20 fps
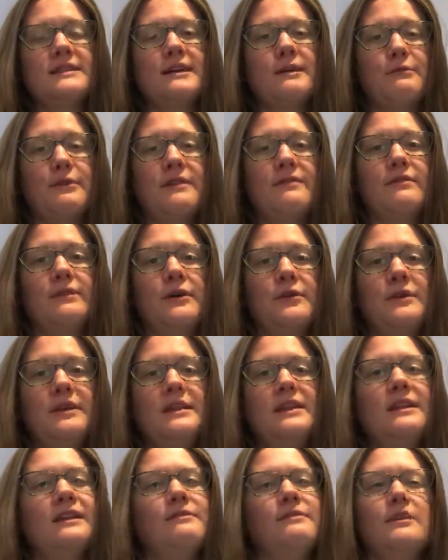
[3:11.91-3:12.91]
that we've
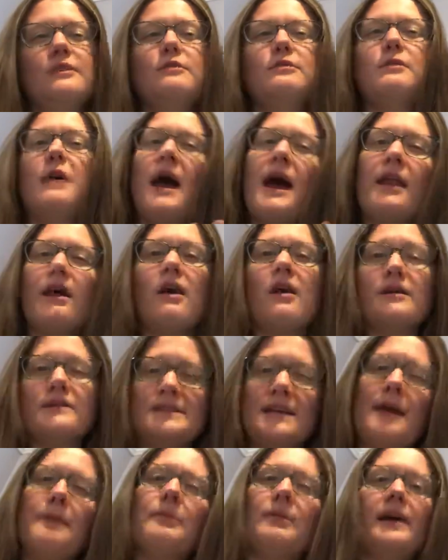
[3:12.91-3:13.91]
loaded if you had a hard
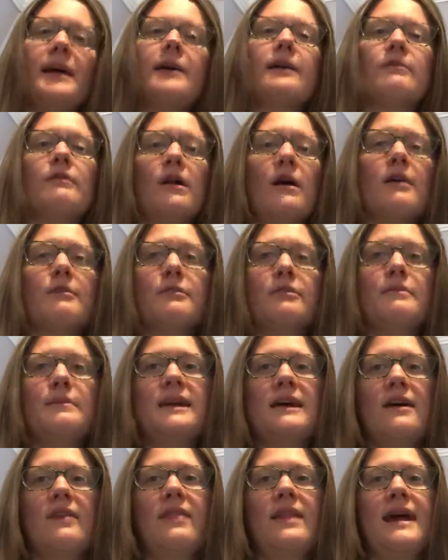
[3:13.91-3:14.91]
time playing along with
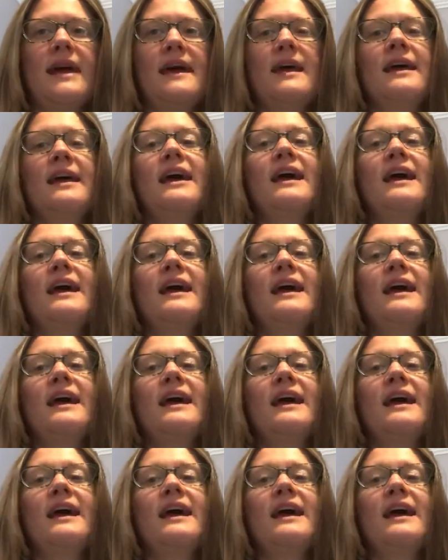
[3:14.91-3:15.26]
me on that.